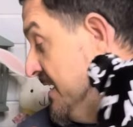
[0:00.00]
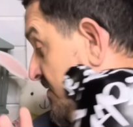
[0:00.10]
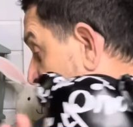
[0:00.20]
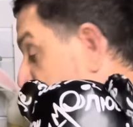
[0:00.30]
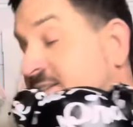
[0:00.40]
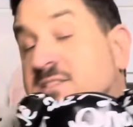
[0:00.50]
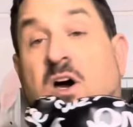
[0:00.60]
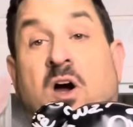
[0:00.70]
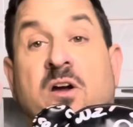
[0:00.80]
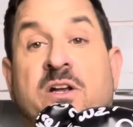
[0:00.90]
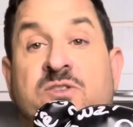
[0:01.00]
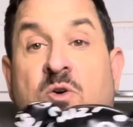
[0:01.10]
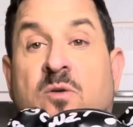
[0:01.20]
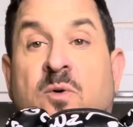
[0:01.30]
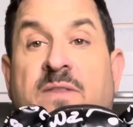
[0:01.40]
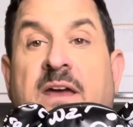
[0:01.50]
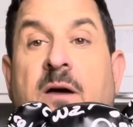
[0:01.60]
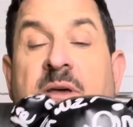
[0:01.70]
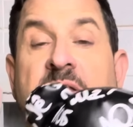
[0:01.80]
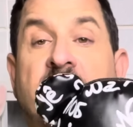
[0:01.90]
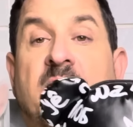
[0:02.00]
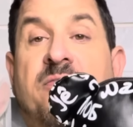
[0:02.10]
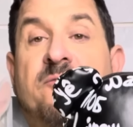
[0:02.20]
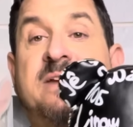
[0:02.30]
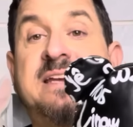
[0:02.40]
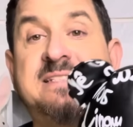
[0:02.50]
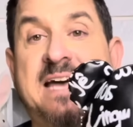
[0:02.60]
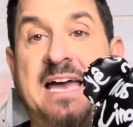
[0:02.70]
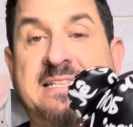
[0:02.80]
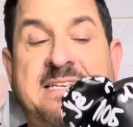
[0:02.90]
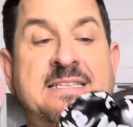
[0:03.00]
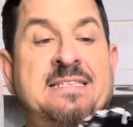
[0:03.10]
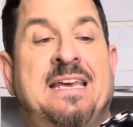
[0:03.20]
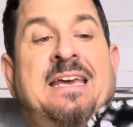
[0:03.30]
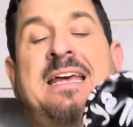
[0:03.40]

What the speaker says: These are adorable. They come in three sizes.